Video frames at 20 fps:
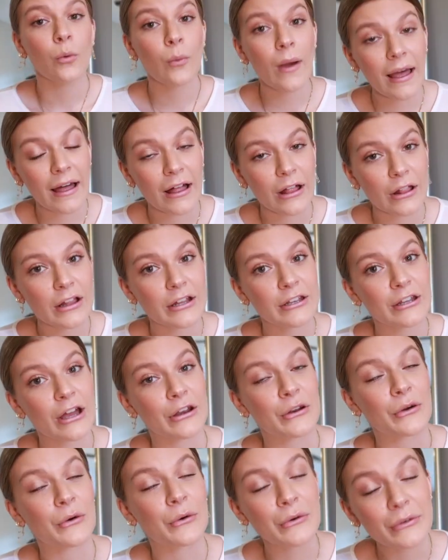Well,
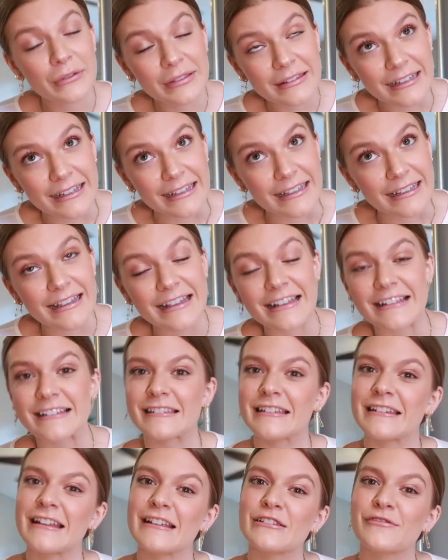not only
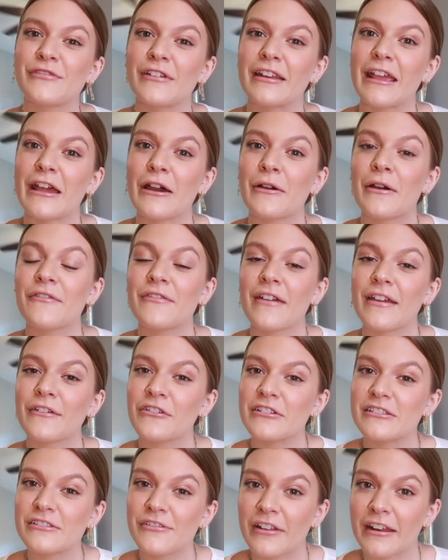is today's video a
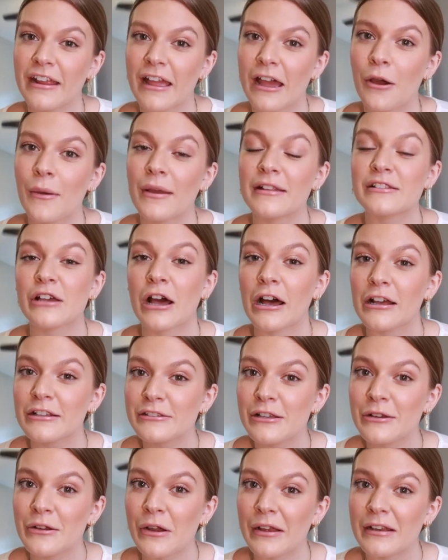favorites video, it's
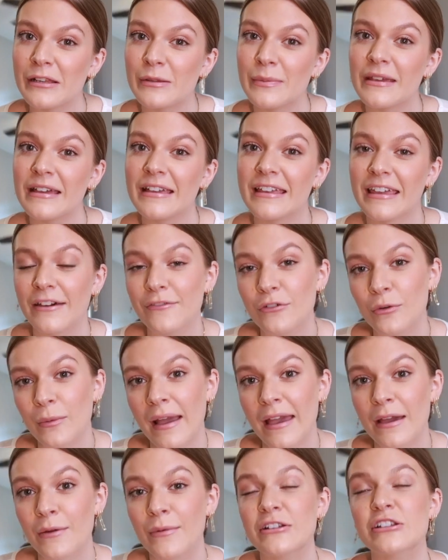also going to be a
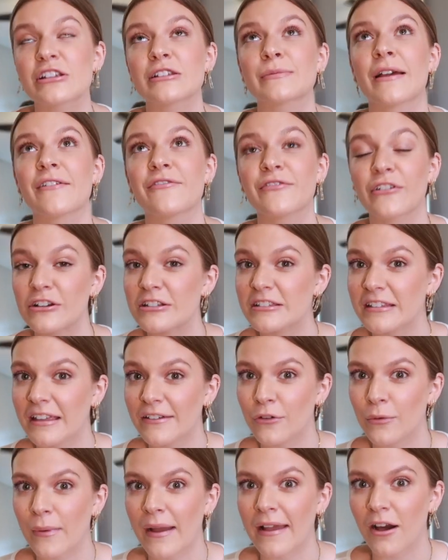giveaway, which is my first
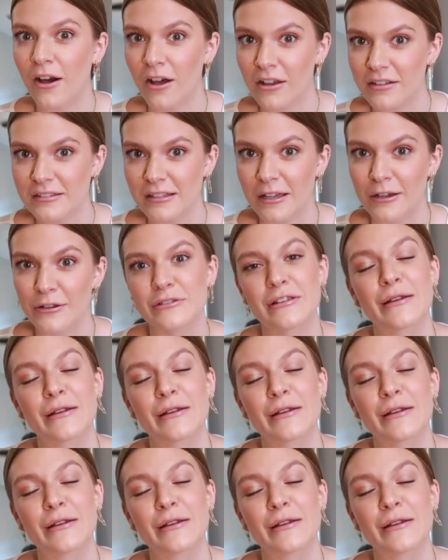giveaway also.